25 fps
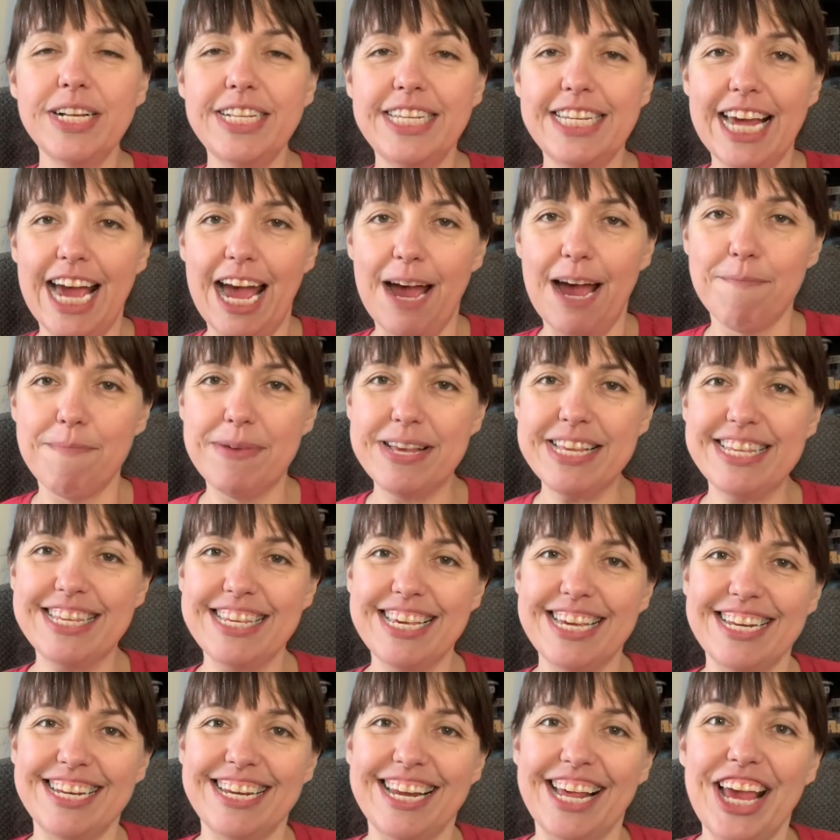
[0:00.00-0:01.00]
time is
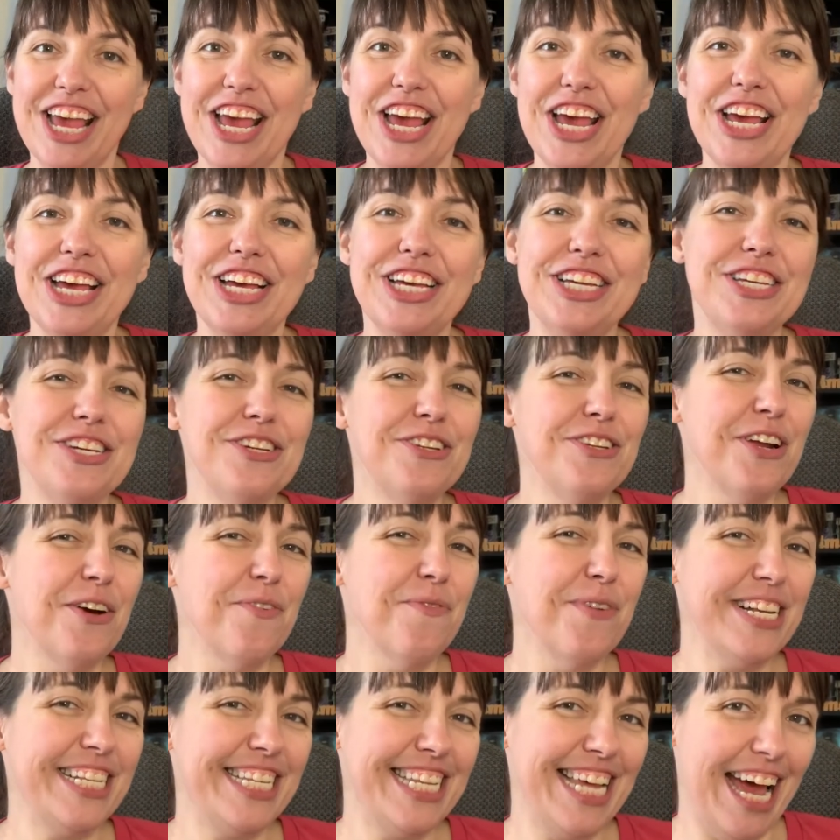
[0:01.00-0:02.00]
it? You
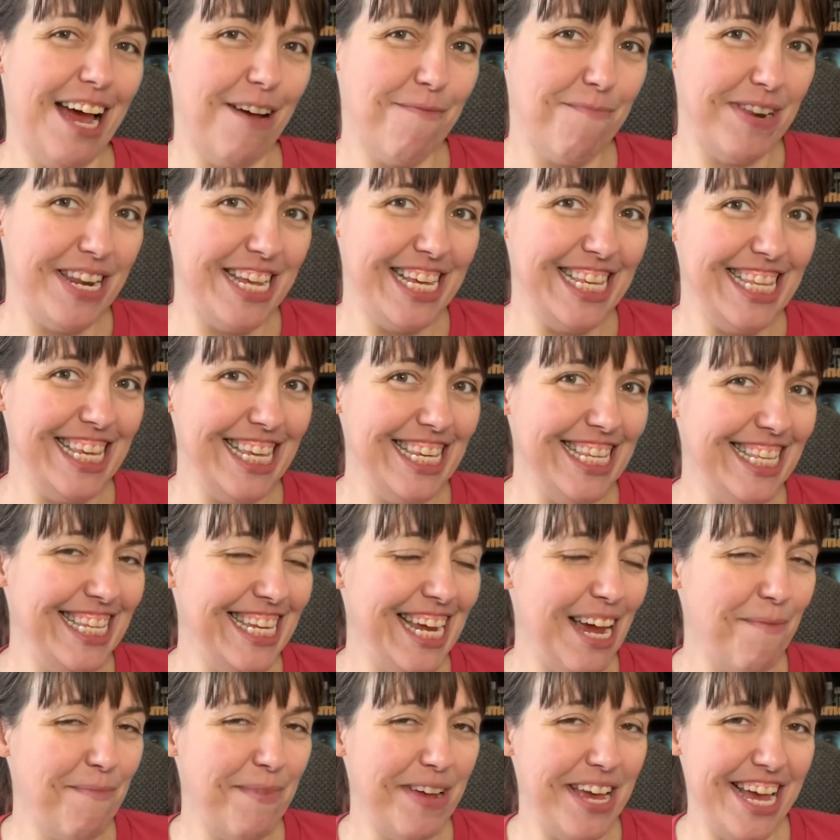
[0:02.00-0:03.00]
know what time it is. It's
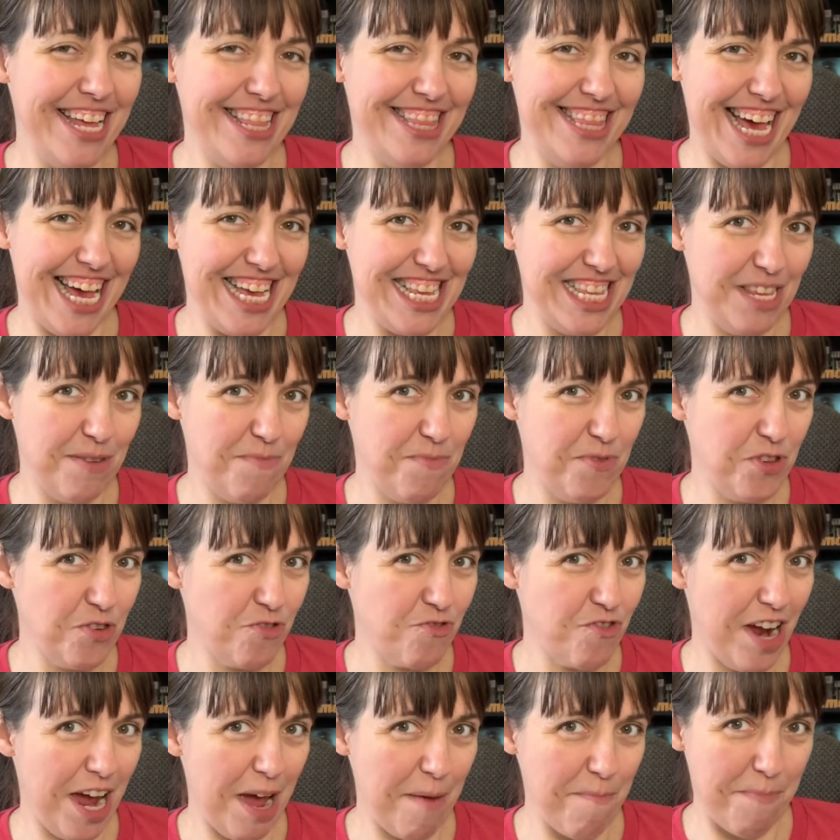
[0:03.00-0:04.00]
time to hit that
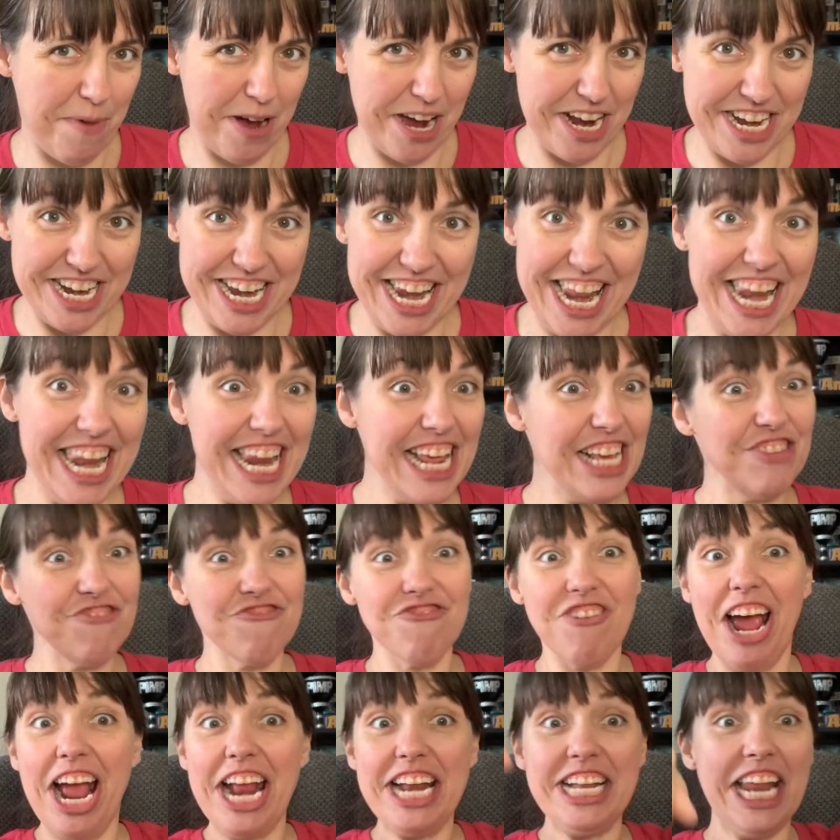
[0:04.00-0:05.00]
subscribe button. And
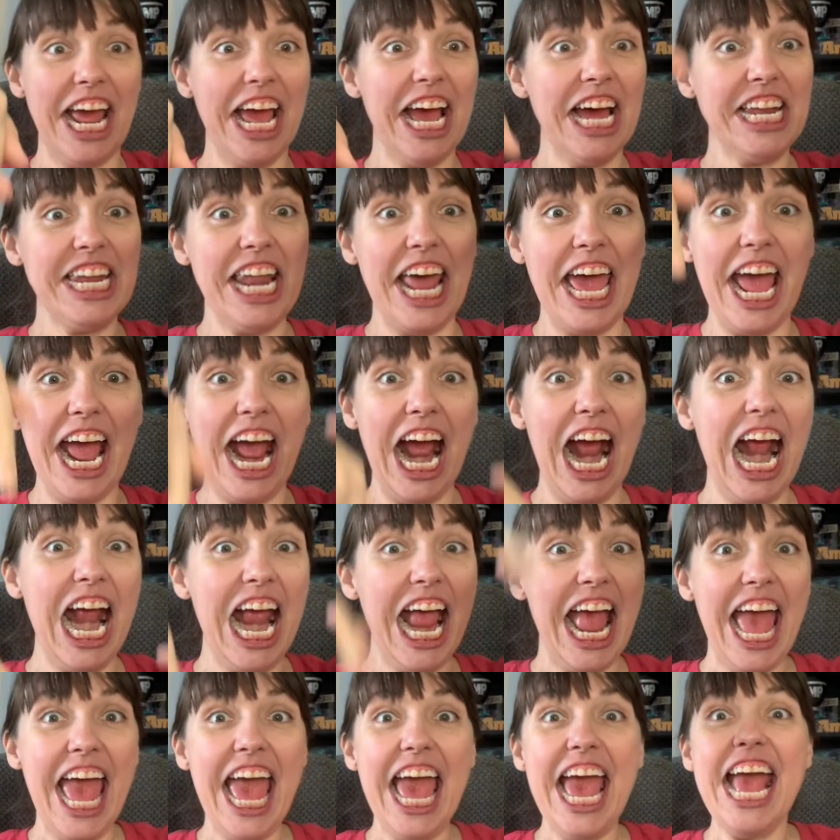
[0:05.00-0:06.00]
it's right
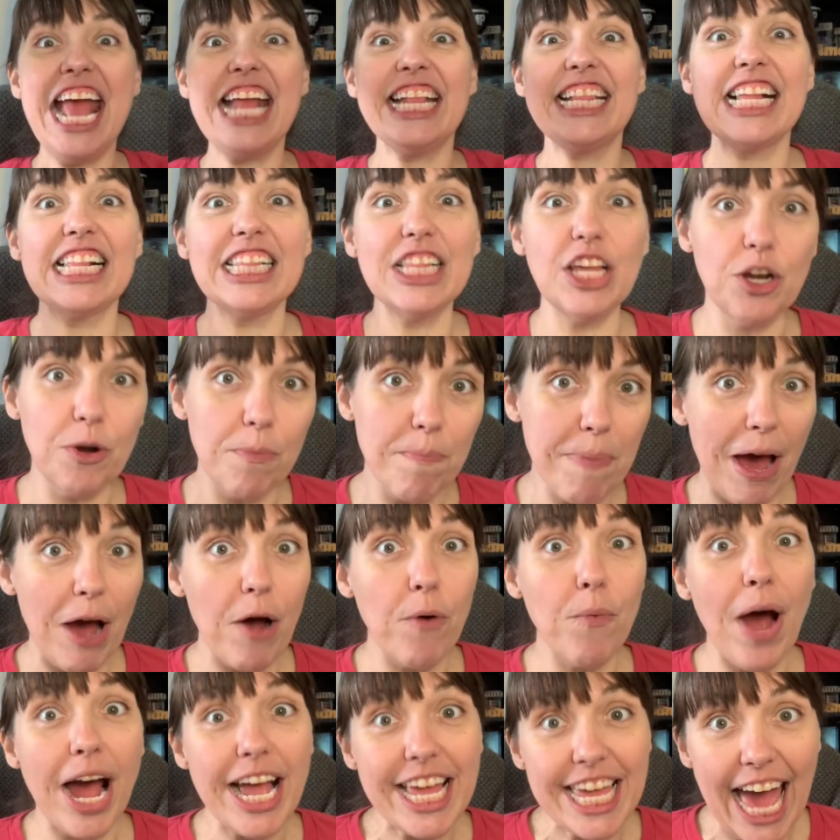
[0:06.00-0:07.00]
down there. Hit the little
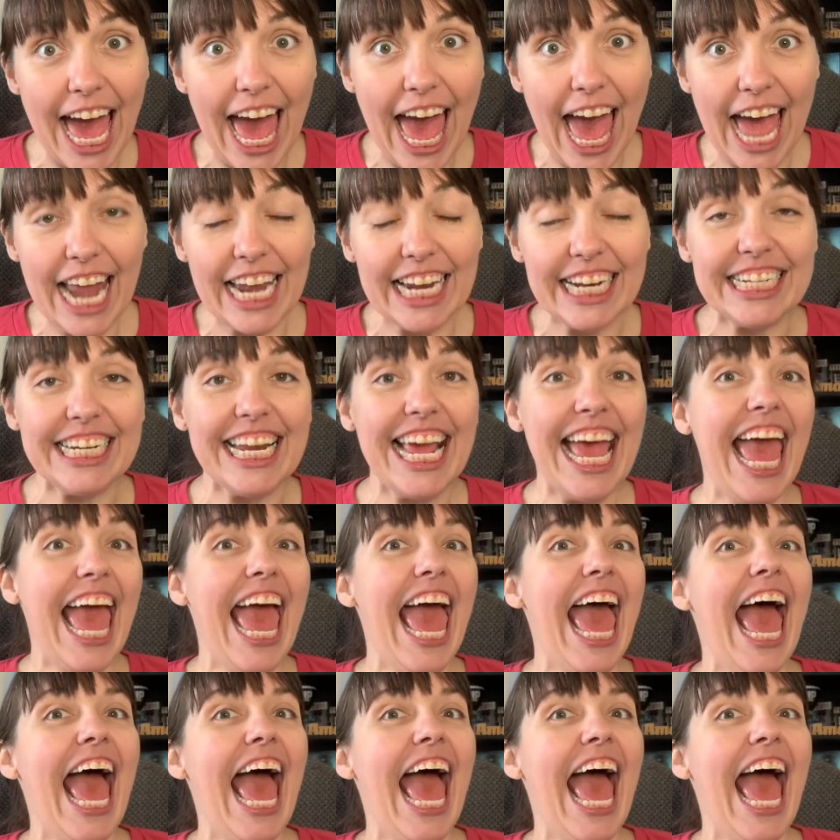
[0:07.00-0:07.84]
bell while you're at it.